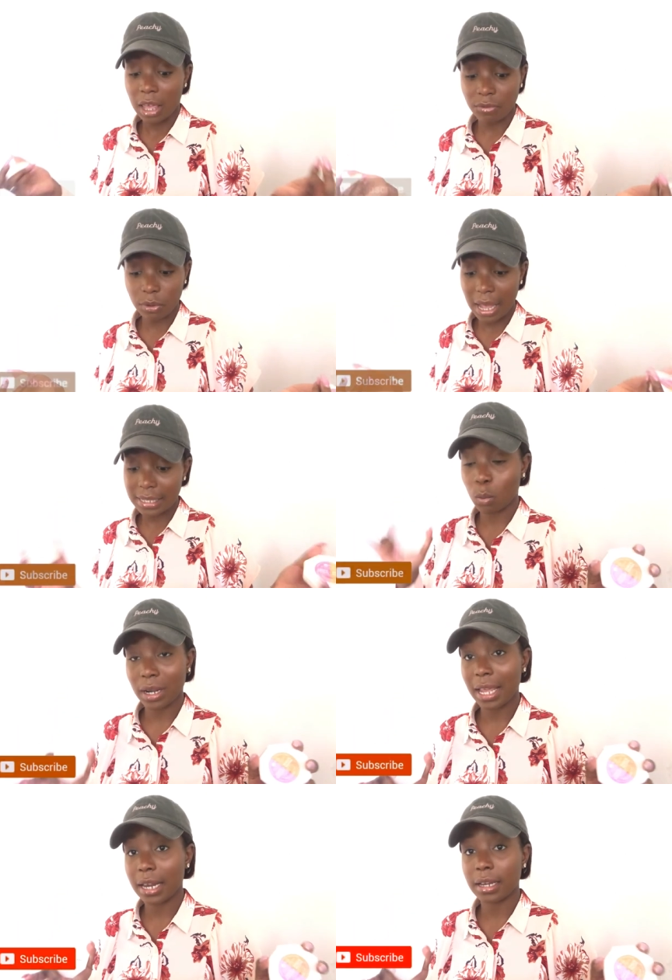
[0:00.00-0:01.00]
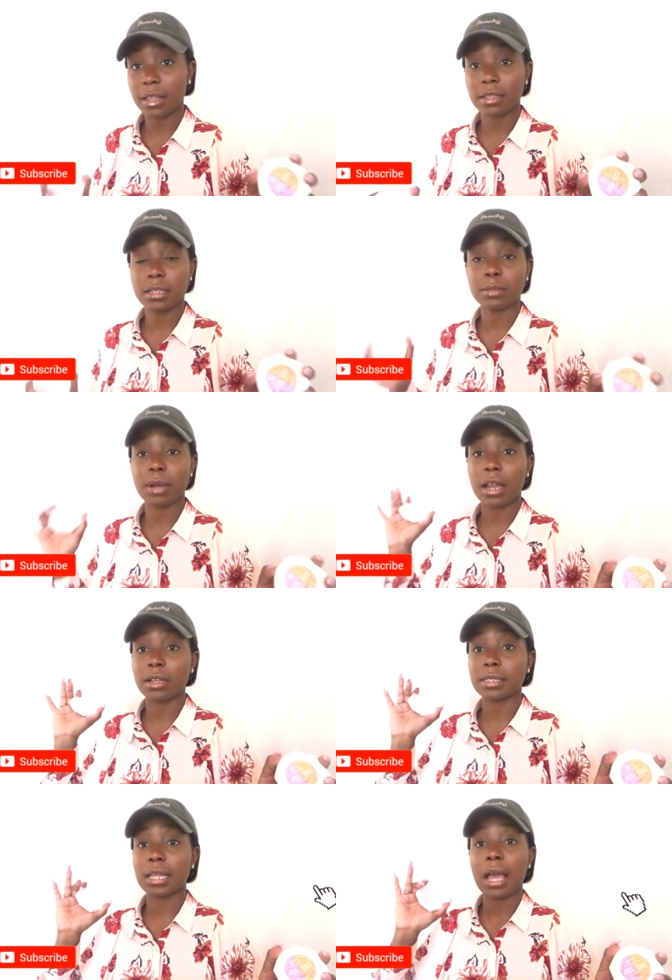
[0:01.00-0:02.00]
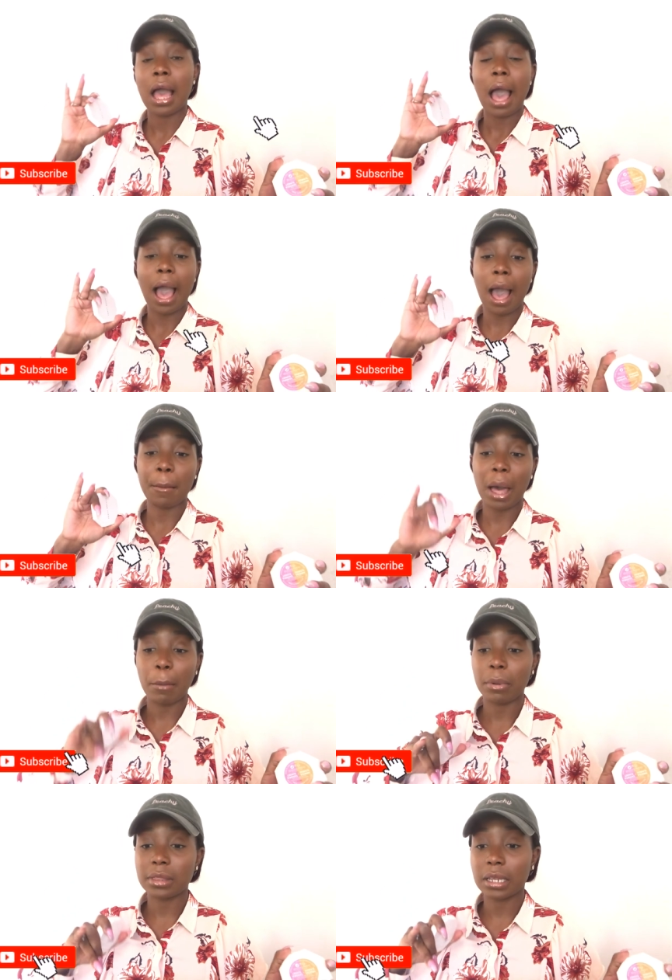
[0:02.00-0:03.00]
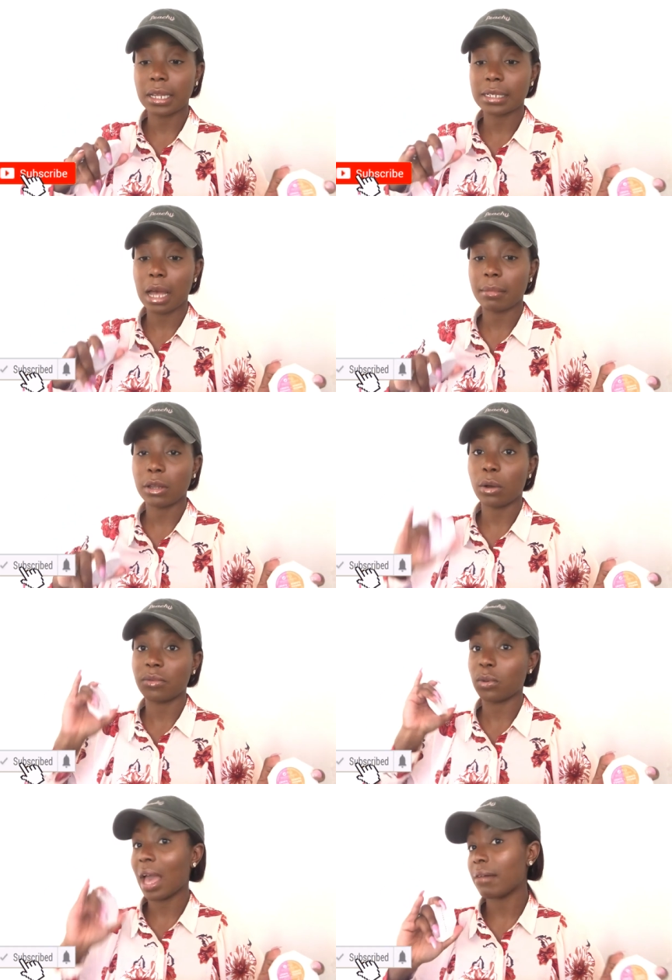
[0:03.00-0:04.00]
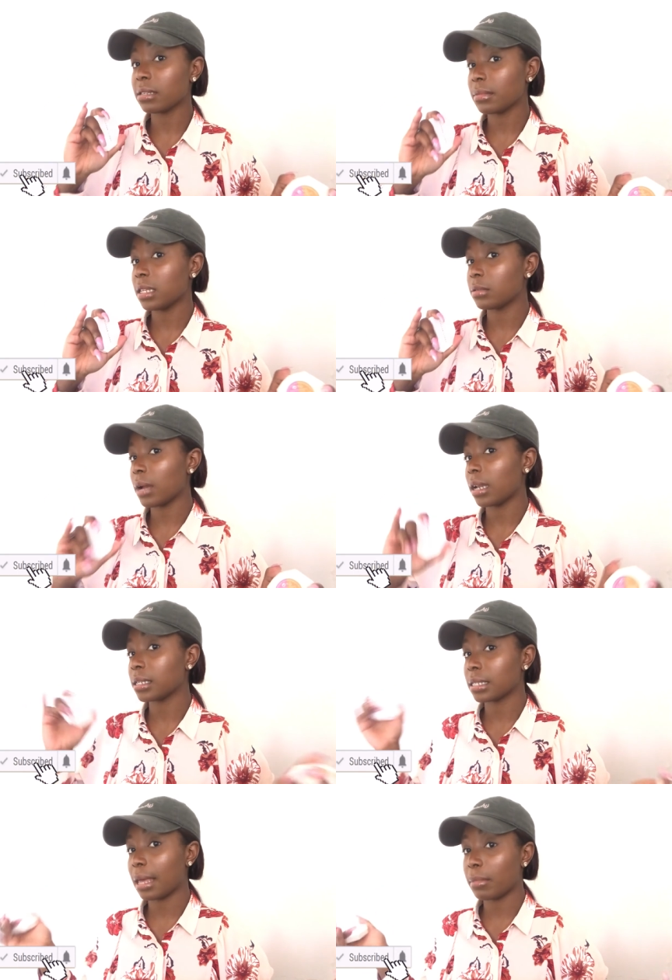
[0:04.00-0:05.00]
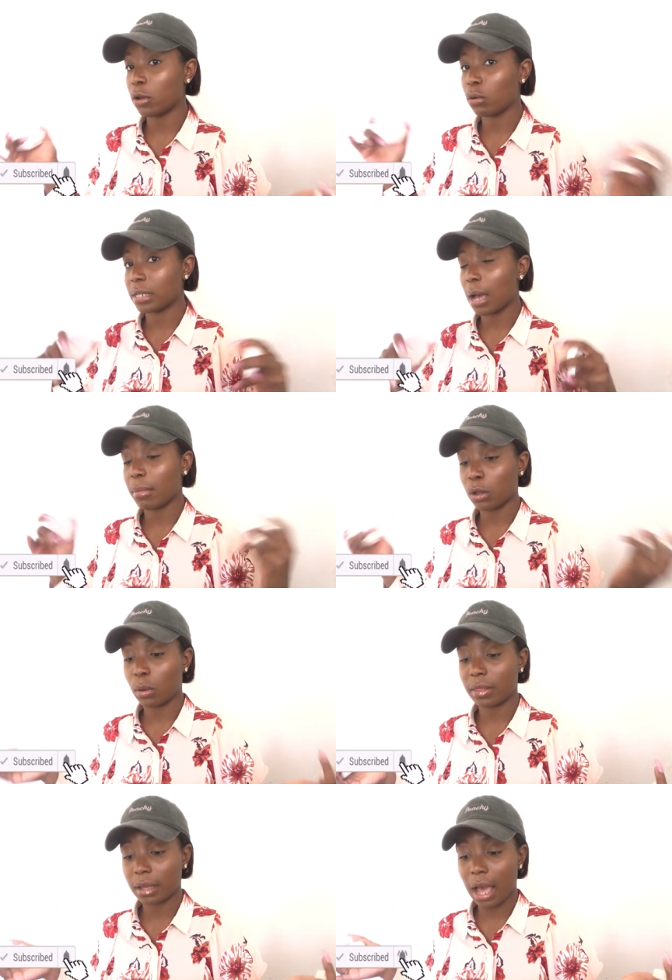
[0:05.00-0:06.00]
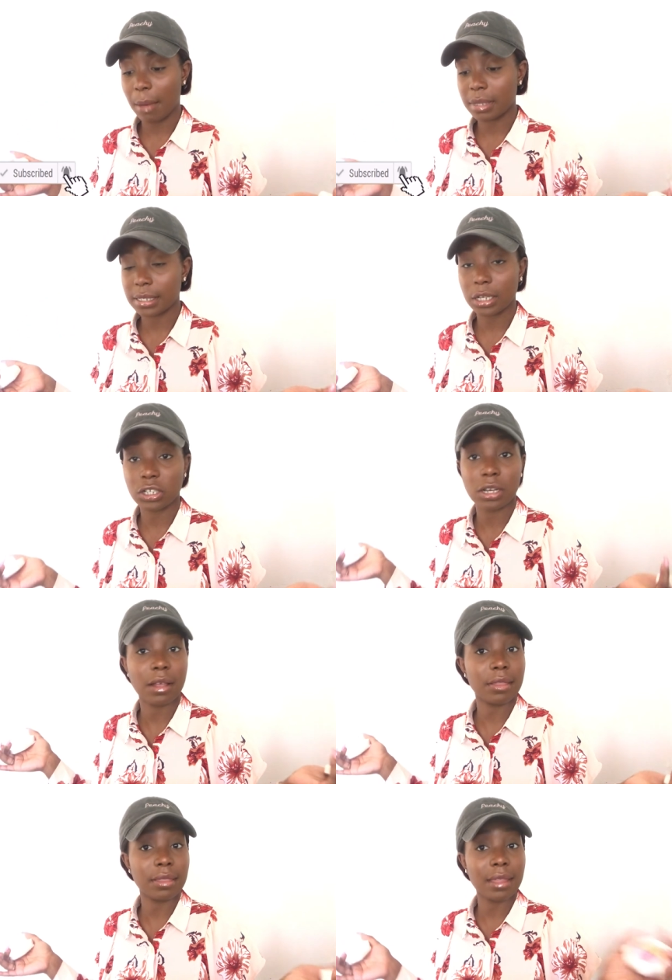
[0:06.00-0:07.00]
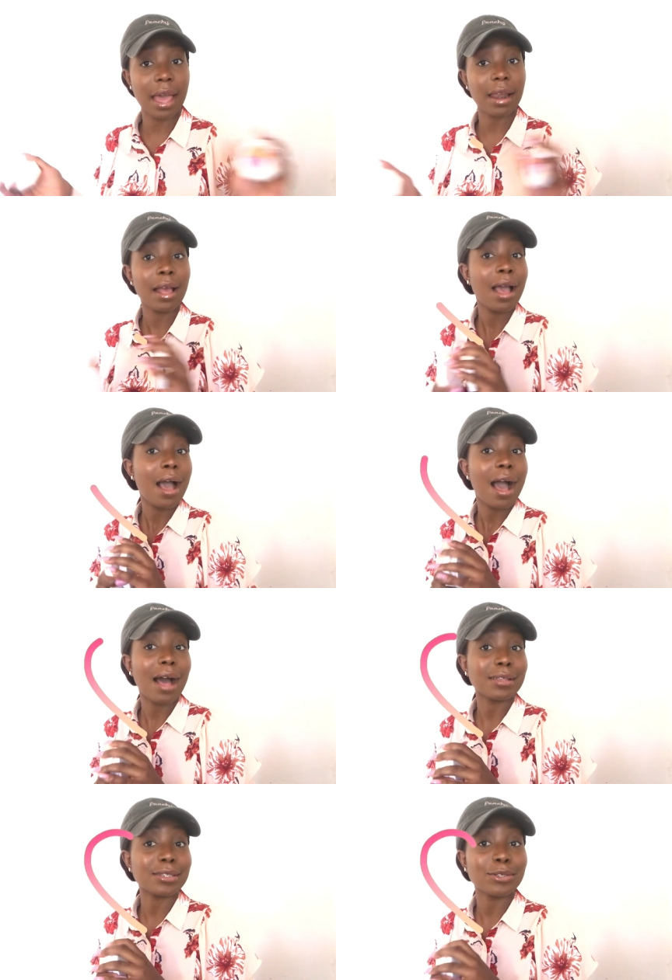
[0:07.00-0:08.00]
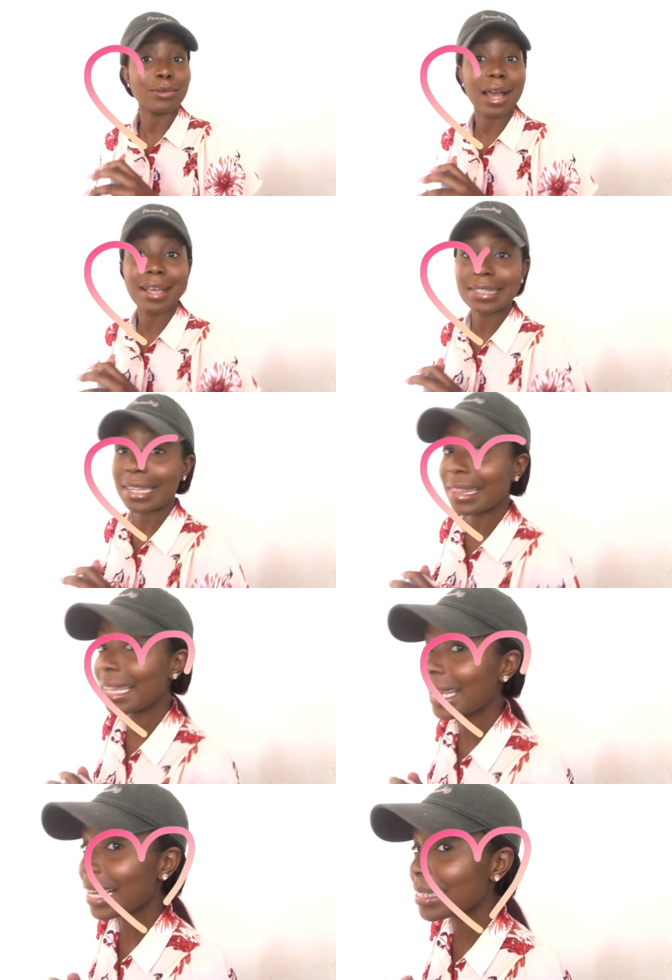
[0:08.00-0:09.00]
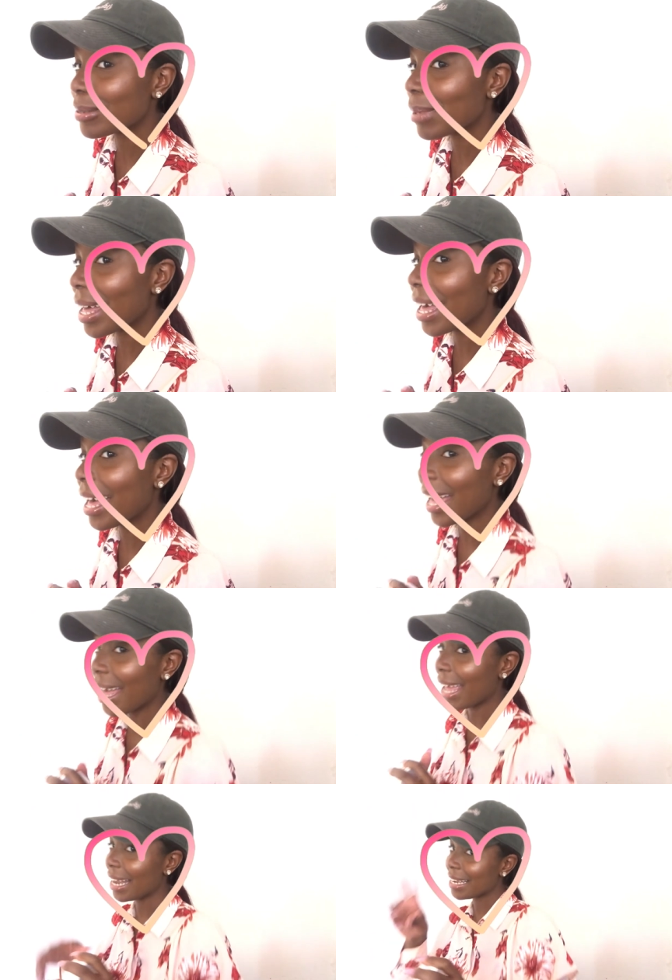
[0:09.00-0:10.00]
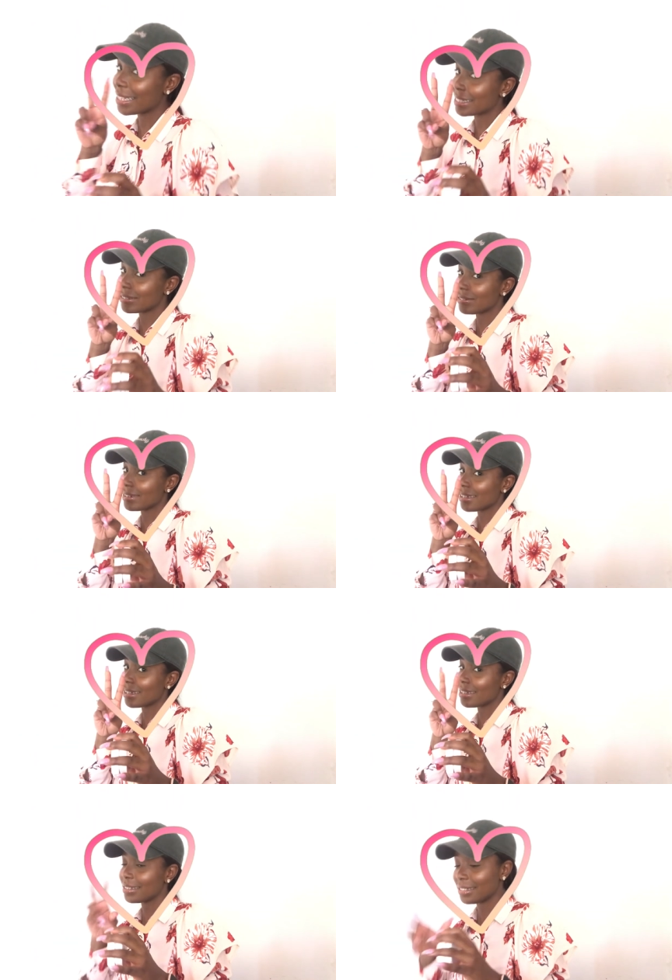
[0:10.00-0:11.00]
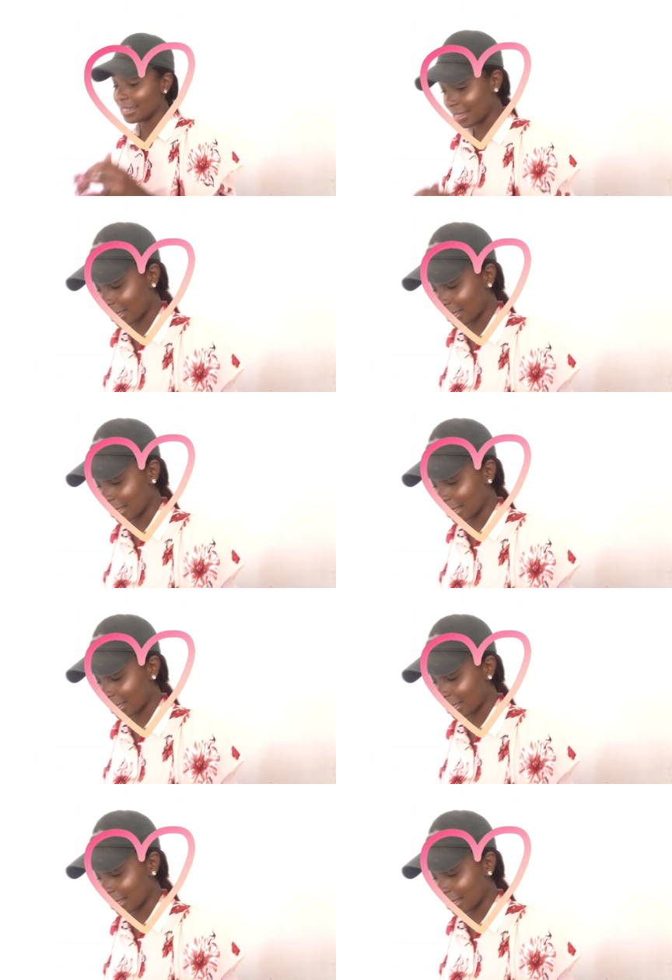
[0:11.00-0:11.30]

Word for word: If you guys want to get any of these products, um, I'll put the link down below. If you have some of these products, let me know down below in the comment section. Other than that, I'll see you guys in the next one. Toodles!